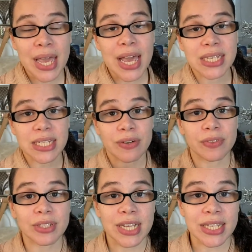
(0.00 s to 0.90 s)
and
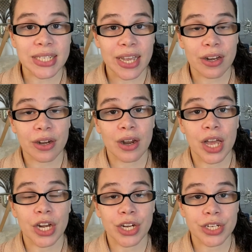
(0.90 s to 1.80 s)
several days later,
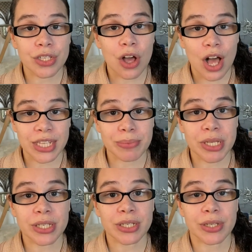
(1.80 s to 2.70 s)
a nurse calls
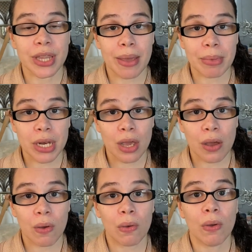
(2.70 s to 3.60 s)
me to let me
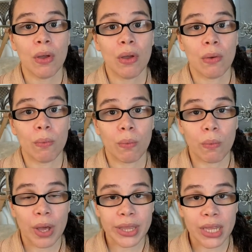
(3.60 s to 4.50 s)
know
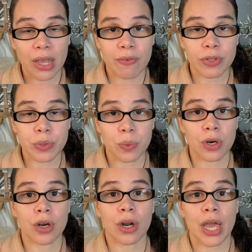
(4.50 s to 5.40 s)
what the levels
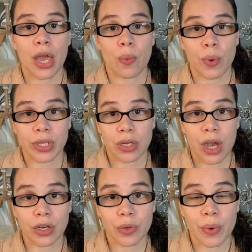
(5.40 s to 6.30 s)
were and what the
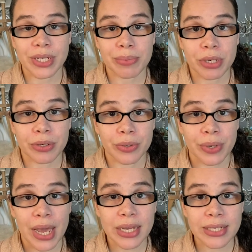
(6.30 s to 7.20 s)
doctor wants me to do
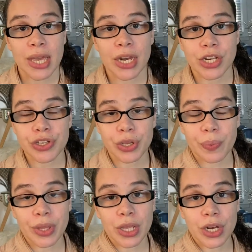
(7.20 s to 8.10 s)
next. Initially,
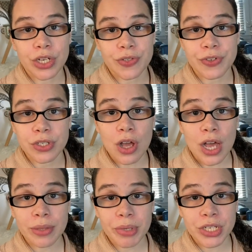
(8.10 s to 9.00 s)
when the nurse first
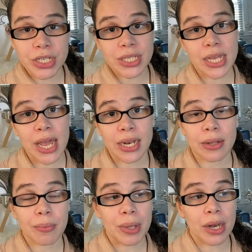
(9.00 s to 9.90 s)
called me, she
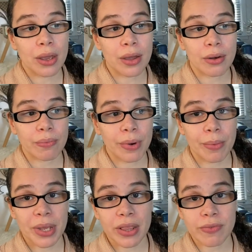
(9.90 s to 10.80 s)
said, depending on
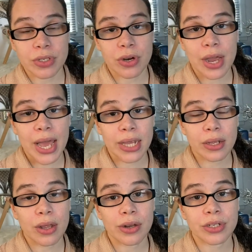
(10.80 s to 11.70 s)
where my levels are at,
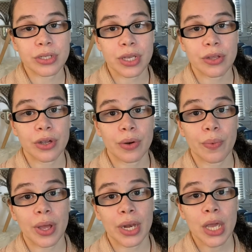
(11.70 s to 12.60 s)
the doctor is either gonna
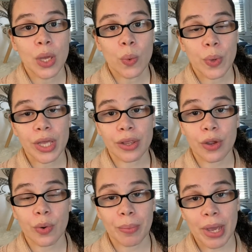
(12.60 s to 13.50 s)
want
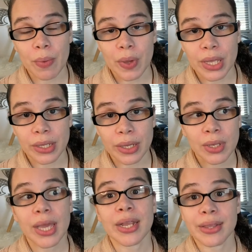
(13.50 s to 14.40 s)
weekly or bi-weekly.
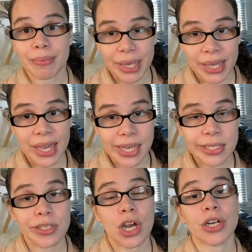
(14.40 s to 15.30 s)
And in my
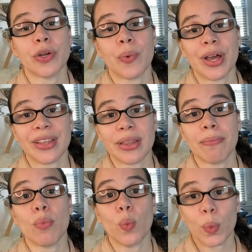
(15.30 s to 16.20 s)
case, the doctor wanted
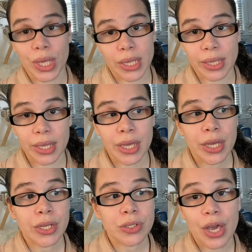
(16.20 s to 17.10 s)
them weekly.
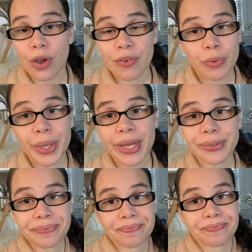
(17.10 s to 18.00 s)
So I go every week.
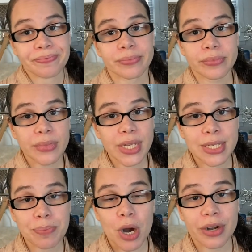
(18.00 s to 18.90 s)

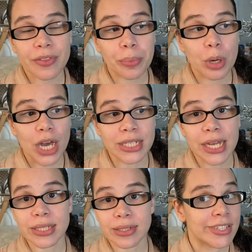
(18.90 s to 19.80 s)
It's part of the
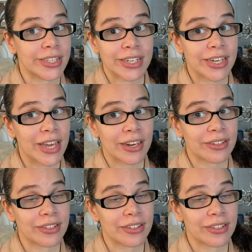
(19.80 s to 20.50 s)
process. Didn't end